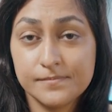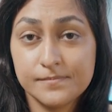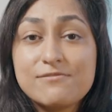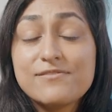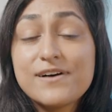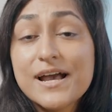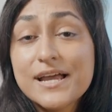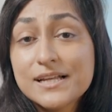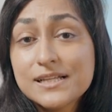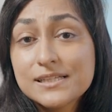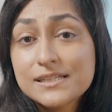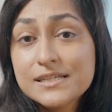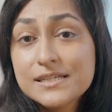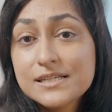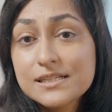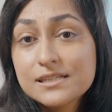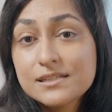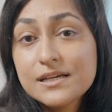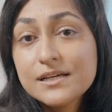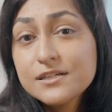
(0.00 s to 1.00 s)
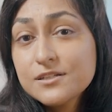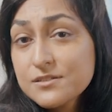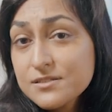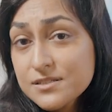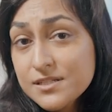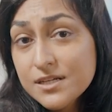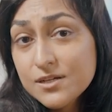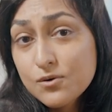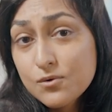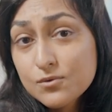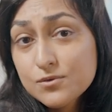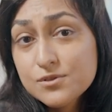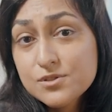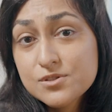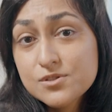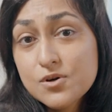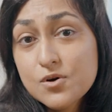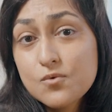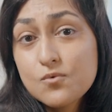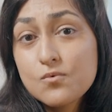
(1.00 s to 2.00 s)
Finally, let your
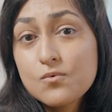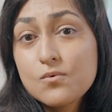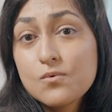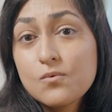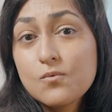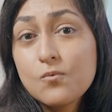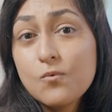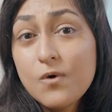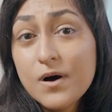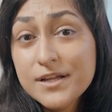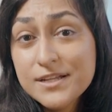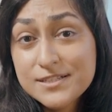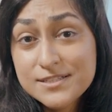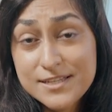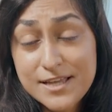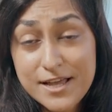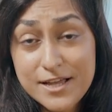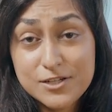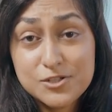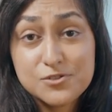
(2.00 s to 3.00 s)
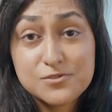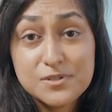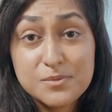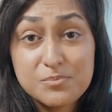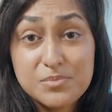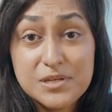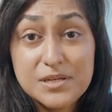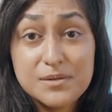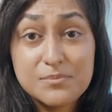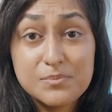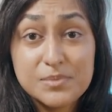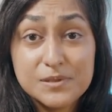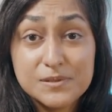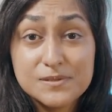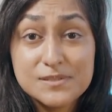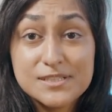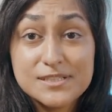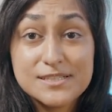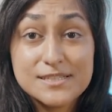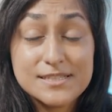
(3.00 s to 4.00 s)
stakeholders know what is actually being
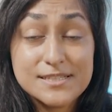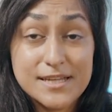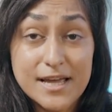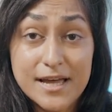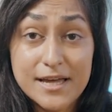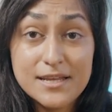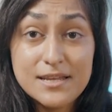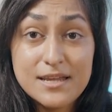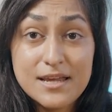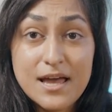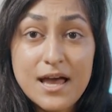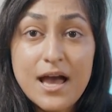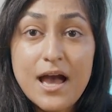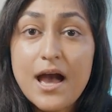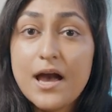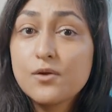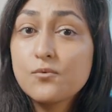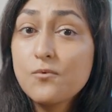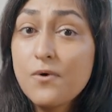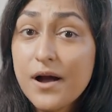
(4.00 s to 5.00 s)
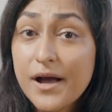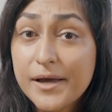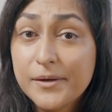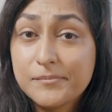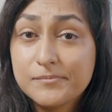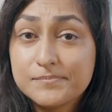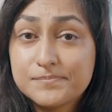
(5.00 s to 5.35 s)
built instead and why.